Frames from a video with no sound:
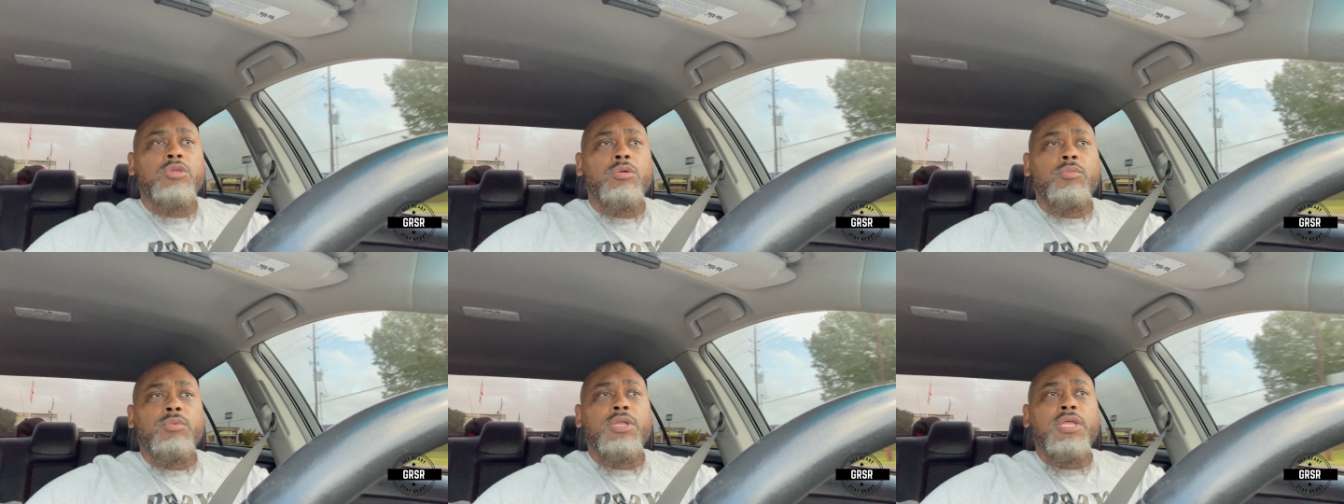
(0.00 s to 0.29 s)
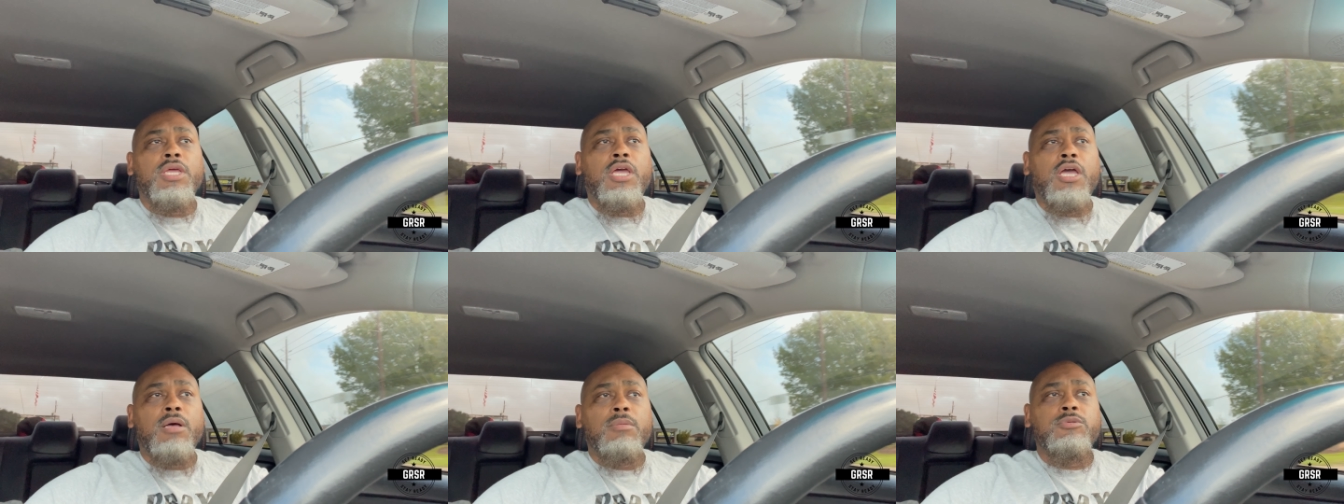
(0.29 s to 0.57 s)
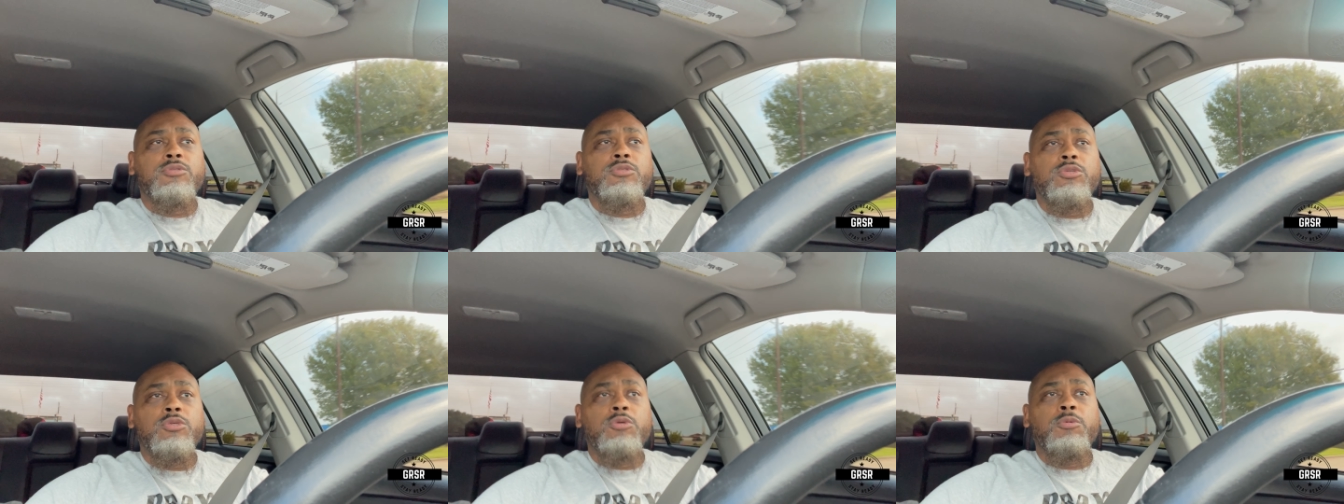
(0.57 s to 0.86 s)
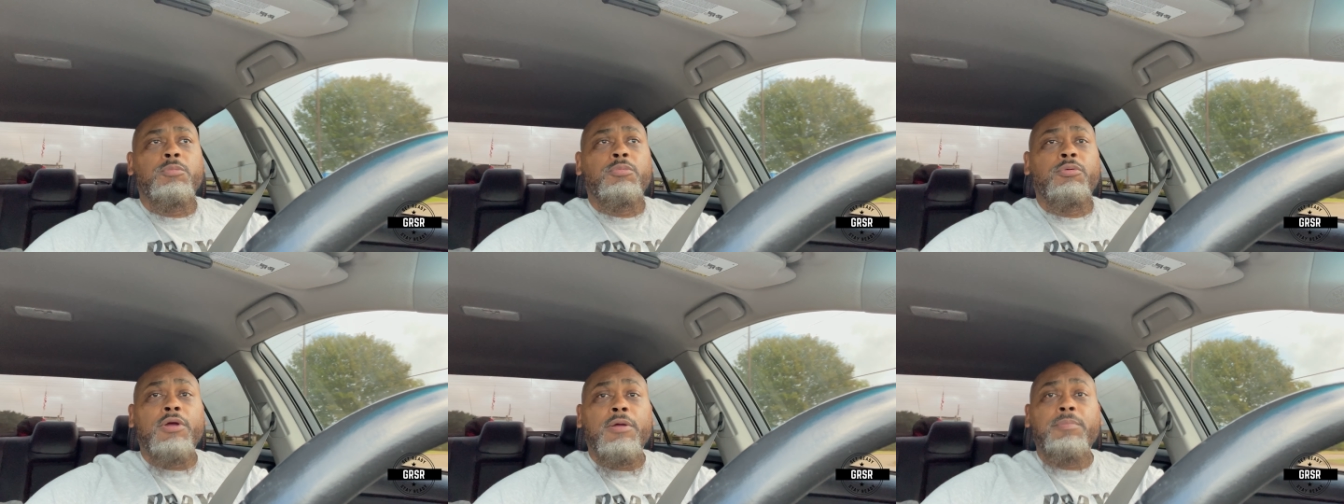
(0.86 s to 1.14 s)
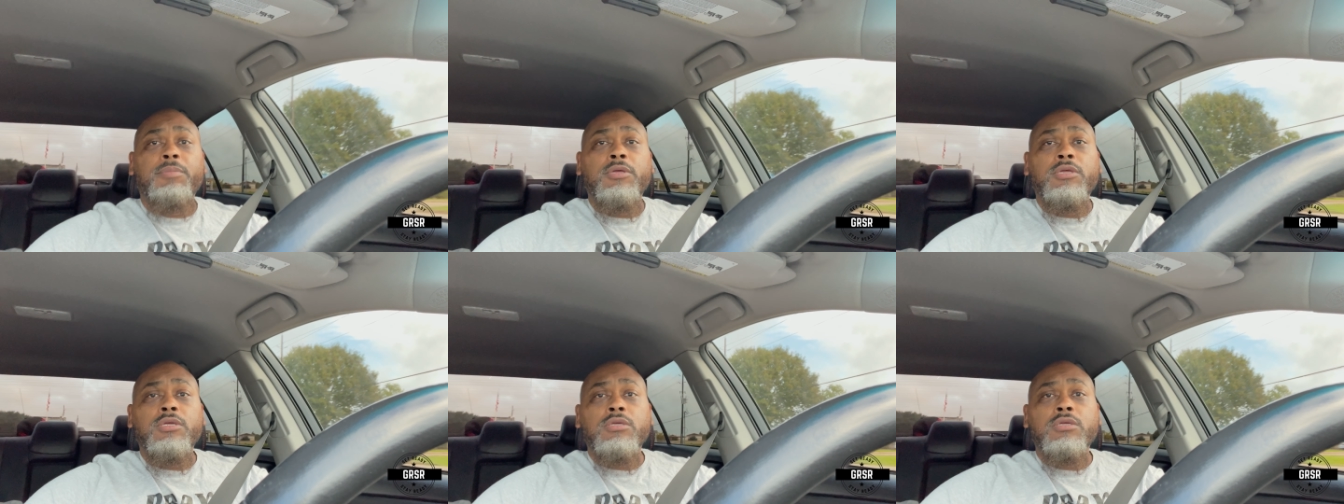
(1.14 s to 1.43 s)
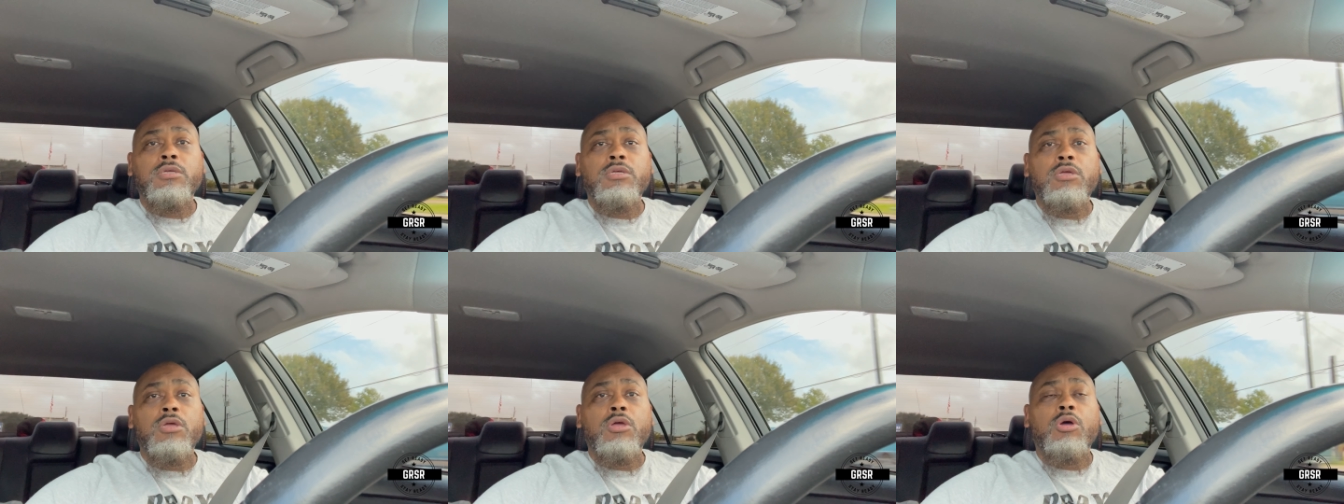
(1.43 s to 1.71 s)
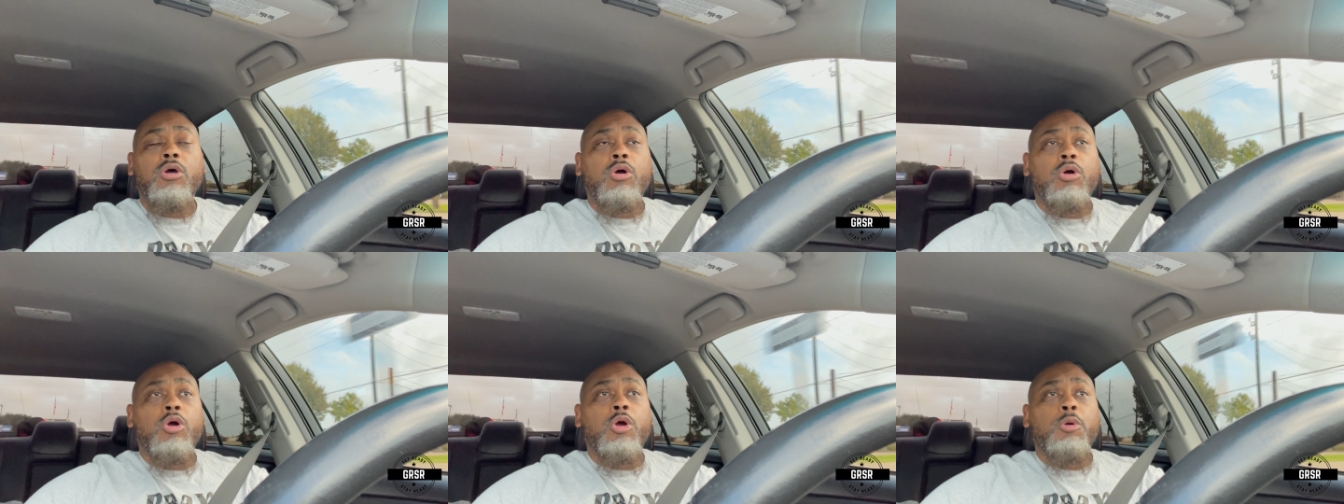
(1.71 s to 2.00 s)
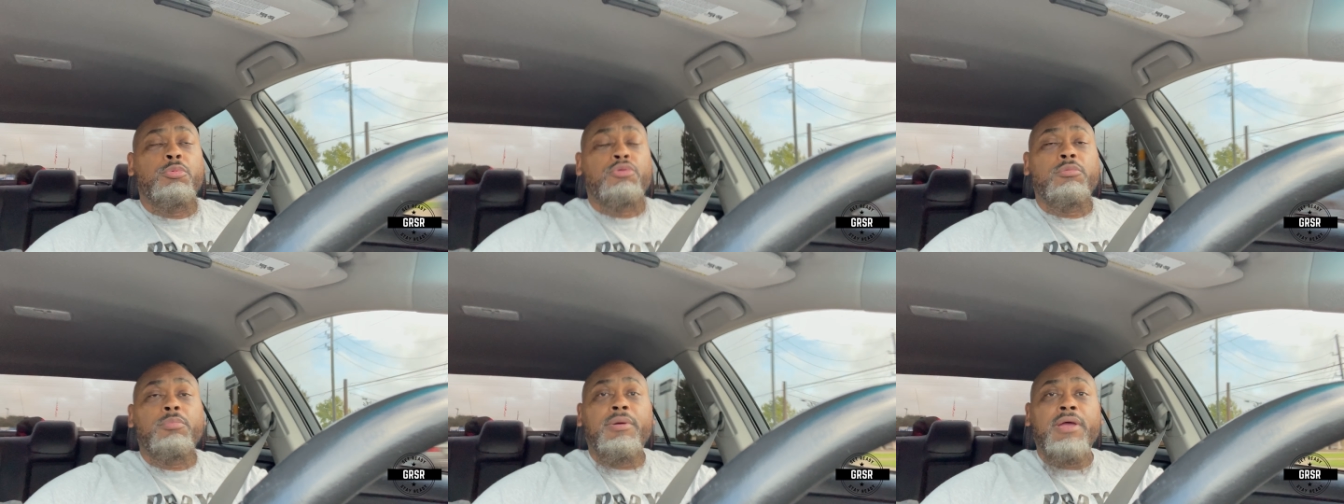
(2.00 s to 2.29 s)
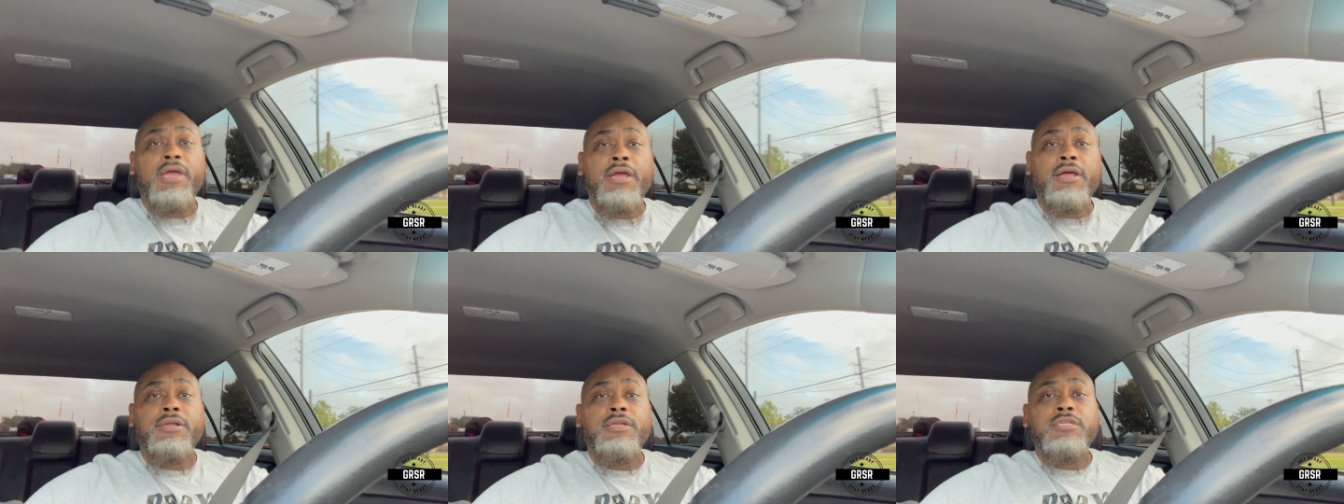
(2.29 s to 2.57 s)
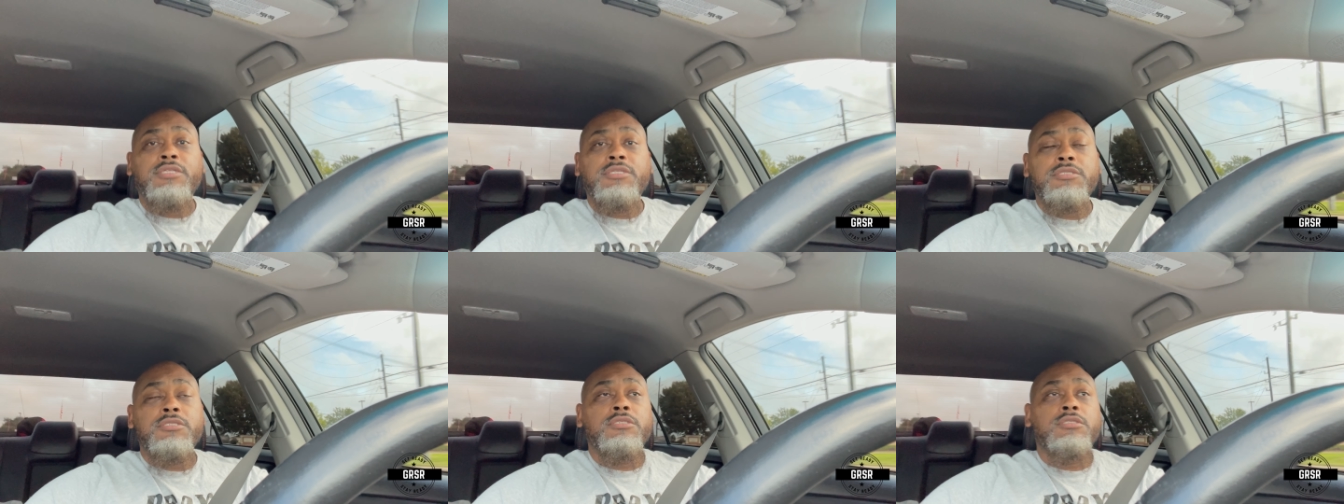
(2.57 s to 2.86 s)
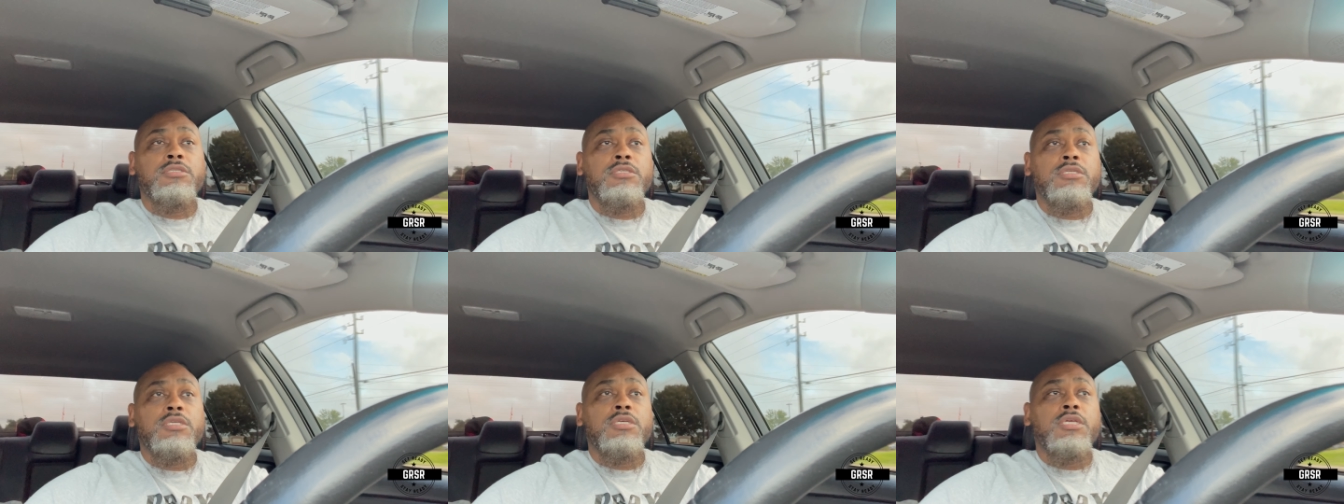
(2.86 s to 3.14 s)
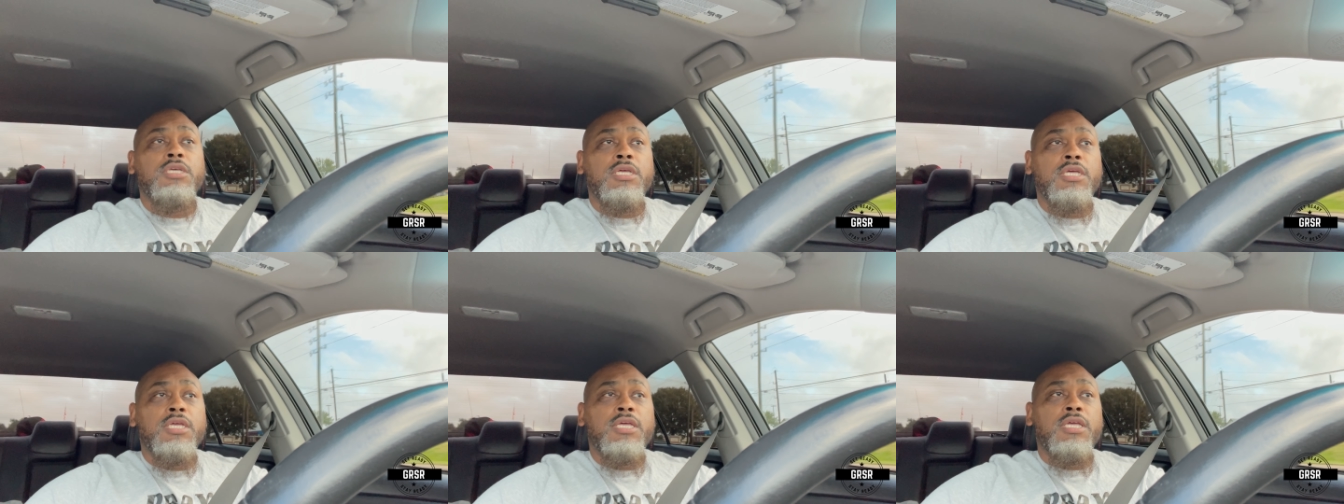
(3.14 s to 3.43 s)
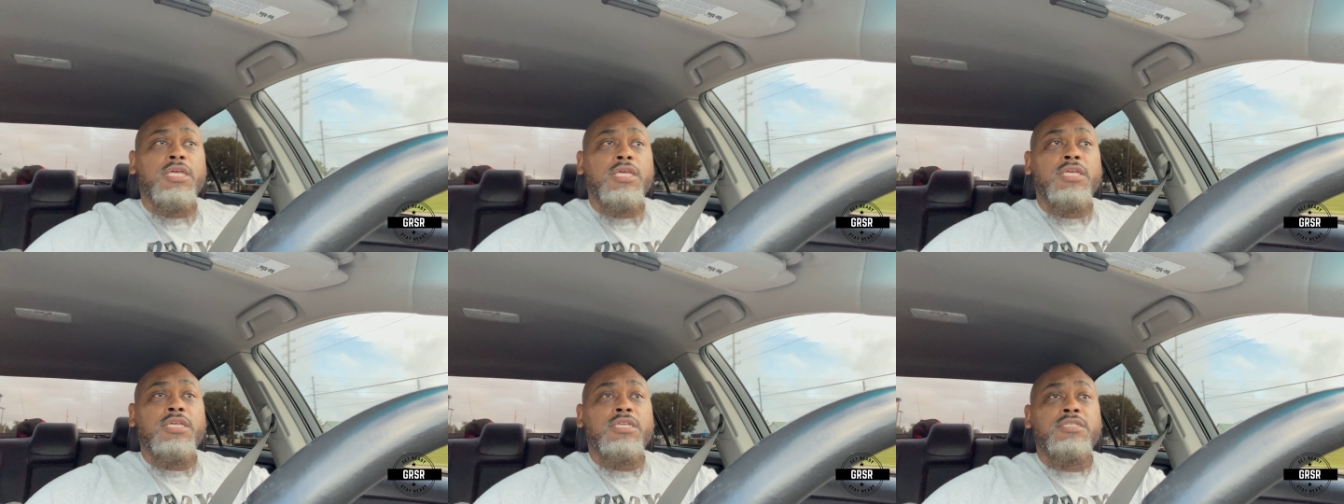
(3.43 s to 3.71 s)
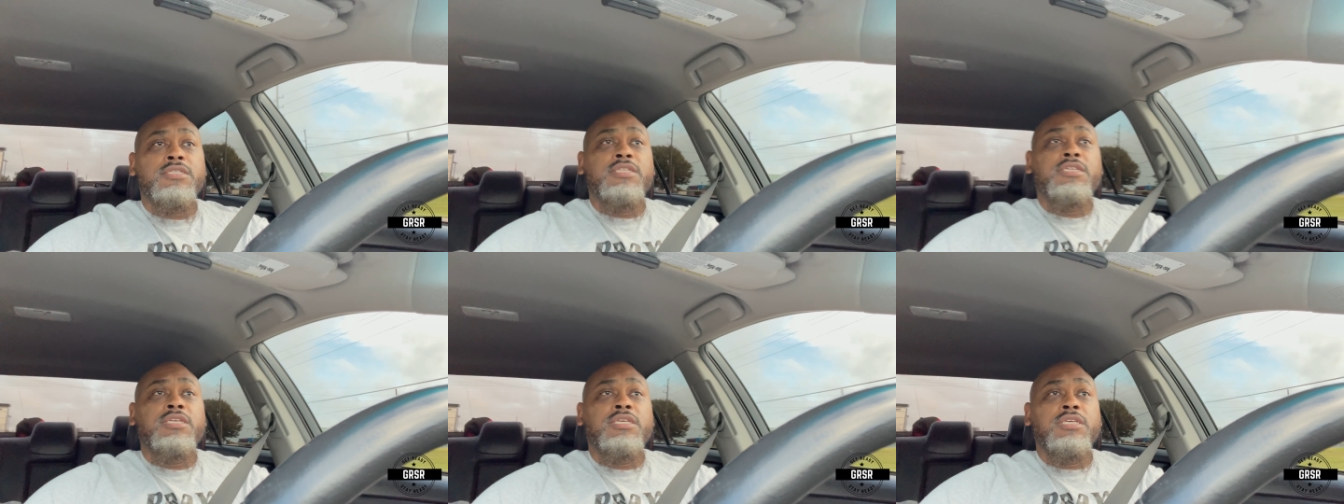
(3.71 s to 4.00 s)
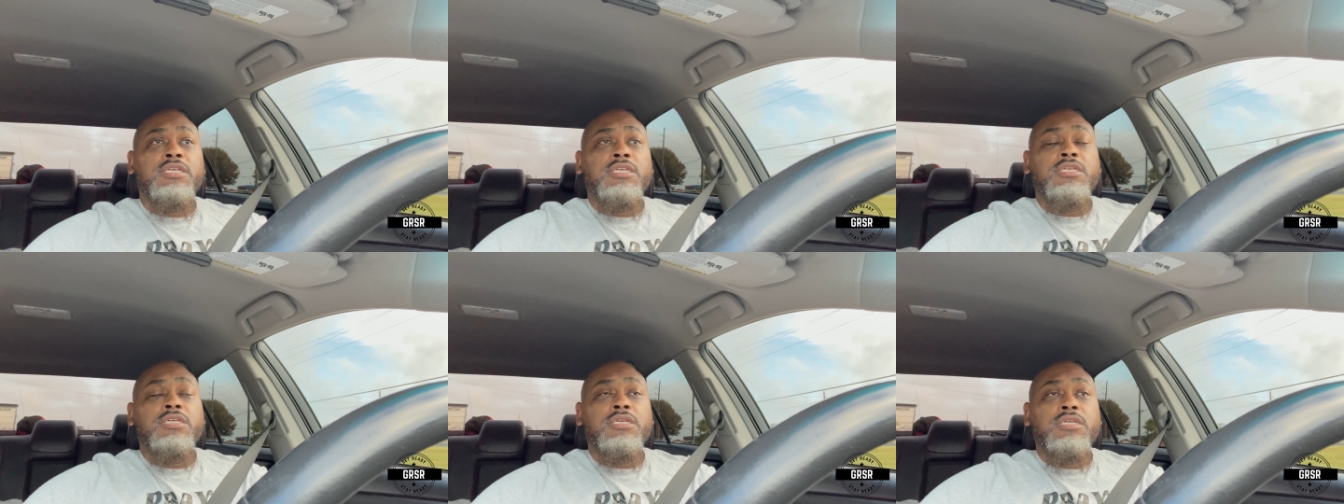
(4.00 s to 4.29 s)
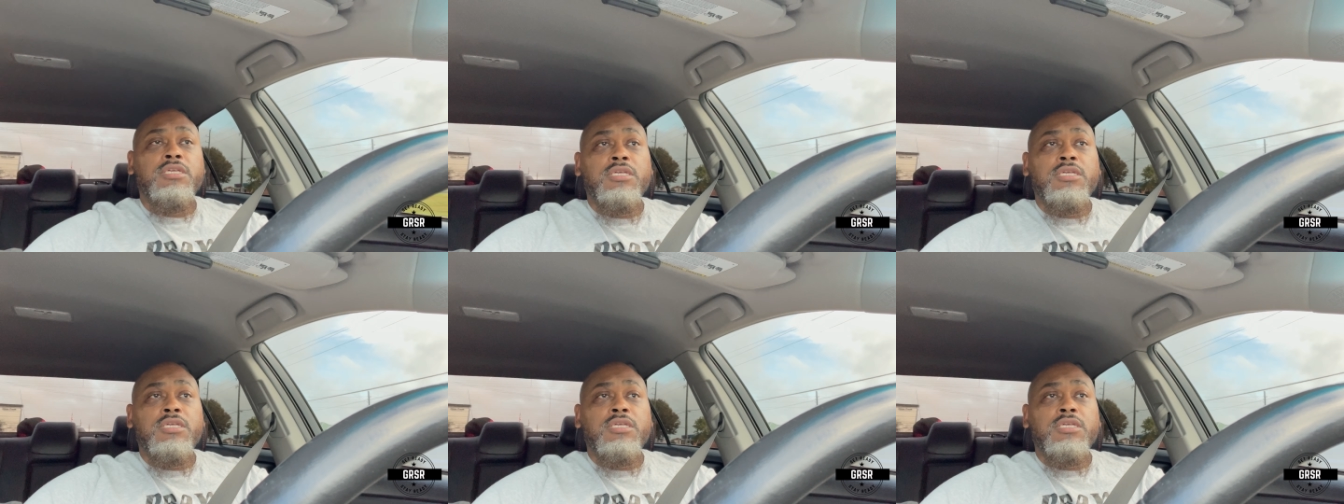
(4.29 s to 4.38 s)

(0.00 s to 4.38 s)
when it comes to prepping or preparedness is the